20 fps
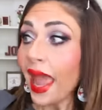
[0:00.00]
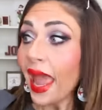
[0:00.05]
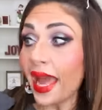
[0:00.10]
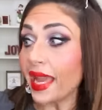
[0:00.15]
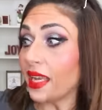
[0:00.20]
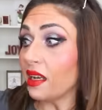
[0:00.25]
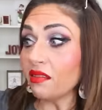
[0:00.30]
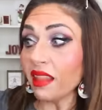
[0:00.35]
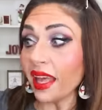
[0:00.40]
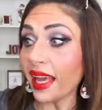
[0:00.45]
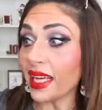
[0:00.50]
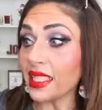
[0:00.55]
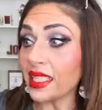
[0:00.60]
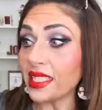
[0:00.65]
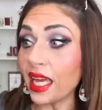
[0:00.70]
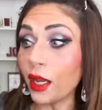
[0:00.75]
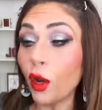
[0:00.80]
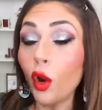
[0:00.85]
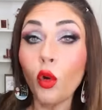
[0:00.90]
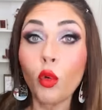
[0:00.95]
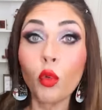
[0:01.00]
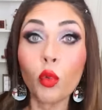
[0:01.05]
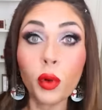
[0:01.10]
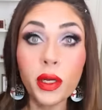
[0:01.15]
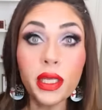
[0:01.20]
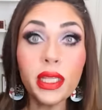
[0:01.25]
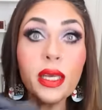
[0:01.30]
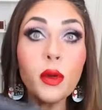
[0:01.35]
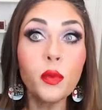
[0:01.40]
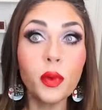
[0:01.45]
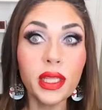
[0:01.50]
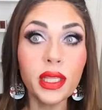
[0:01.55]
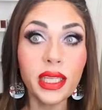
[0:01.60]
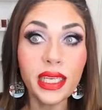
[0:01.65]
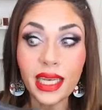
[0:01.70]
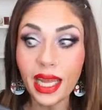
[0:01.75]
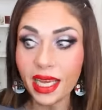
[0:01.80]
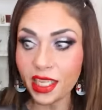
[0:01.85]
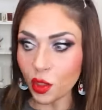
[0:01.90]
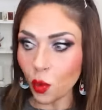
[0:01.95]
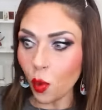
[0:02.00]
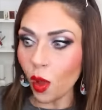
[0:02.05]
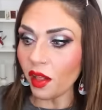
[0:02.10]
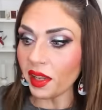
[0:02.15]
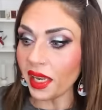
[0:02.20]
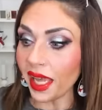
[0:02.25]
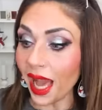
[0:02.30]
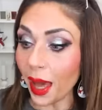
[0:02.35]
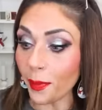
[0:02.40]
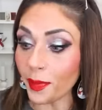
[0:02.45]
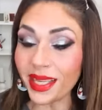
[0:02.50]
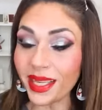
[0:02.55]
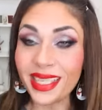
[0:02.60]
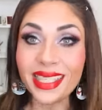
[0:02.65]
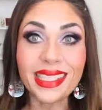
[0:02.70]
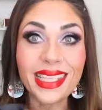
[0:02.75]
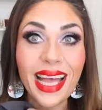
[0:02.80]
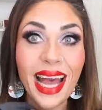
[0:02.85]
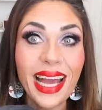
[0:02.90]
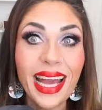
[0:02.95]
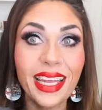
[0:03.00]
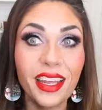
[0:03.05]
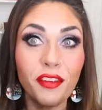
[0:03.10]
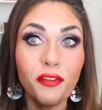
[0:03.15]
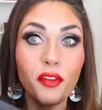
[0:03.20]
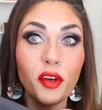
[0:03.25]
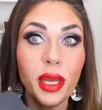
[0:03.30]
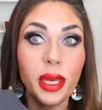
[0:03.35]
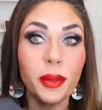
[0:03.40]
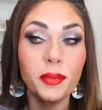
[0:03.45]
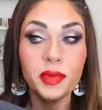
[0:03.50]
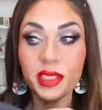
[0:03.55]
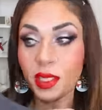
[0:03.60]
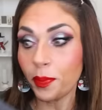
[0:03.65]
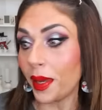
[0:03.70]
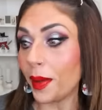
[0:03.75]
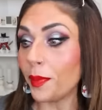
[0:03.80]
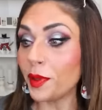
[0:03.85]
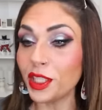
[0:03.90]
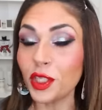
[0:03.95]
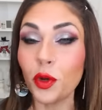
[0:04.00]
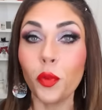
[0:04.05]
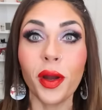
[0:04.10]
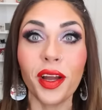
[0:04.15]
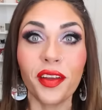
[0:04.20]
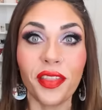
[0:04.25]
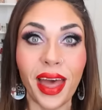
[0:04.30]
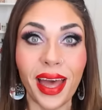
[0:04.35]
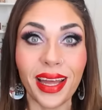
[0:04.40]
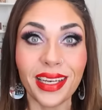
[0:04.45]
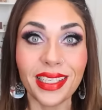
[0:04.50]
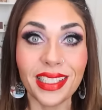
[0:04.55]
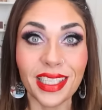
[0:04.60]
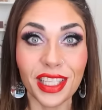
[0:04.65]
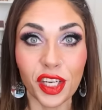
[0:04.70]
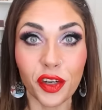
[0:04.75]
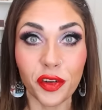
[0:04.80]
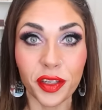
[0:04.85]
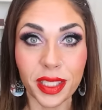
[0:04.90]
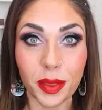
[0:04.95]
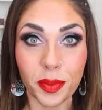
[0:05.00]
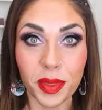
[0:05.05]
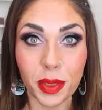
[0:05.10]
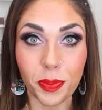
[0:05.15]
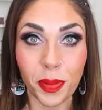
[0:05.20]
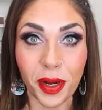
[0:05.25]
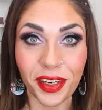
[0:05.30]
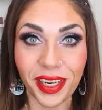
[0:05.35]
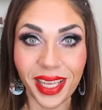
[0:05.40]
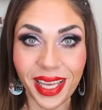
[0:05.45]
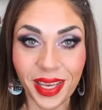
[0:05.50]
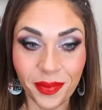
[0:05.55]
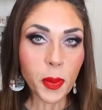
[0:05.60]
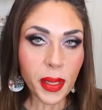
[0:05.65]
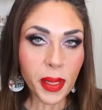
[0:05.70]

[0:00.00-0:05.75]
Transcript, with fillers: And like I said, really, really nice quality. I'm excited for him to be able to wear that to the Christmas party.